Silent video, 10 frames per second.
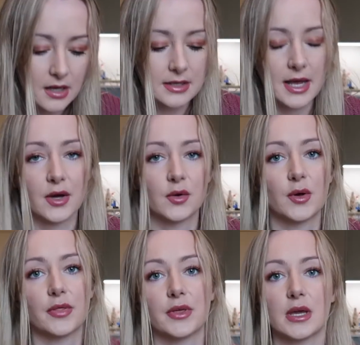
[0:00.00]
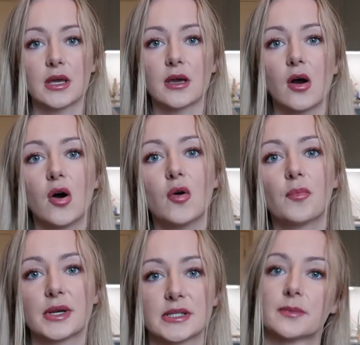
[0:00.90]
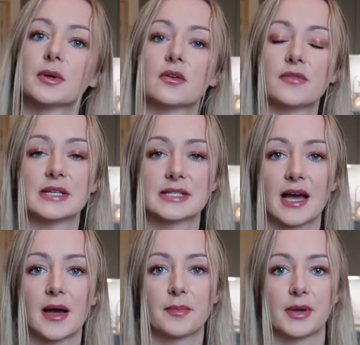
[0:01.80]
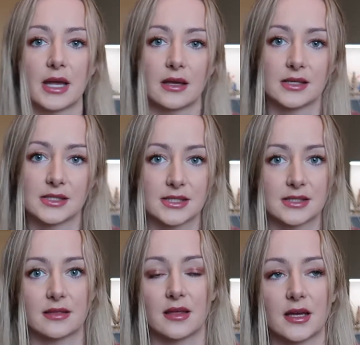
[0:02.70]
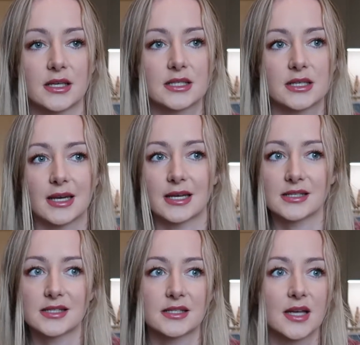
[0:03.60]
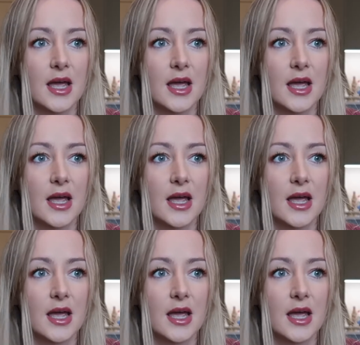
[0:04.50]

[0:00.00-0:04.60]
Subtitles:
Now, the whole principle of this app is that it's